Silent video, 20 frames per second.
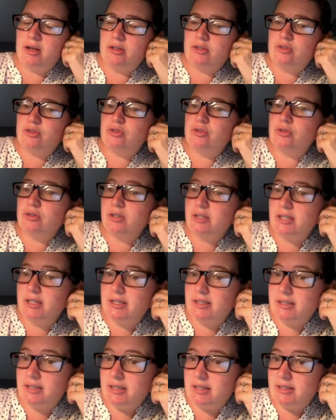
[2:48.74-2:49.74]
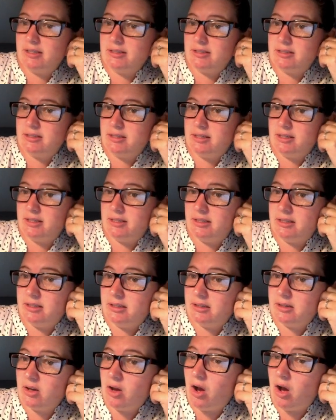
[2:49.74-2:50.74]
trillion is the
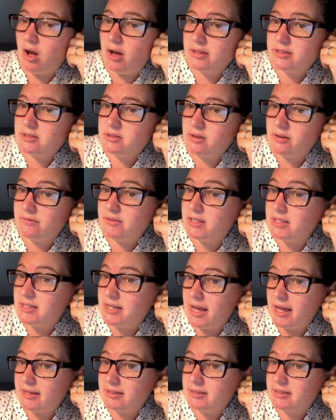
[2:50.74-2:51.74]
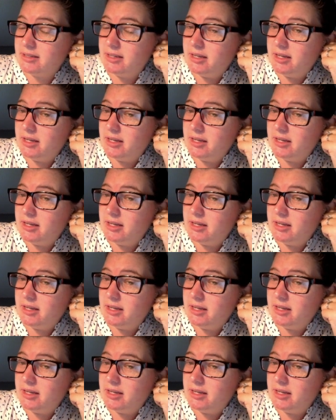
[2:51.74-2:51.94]
cost of the debt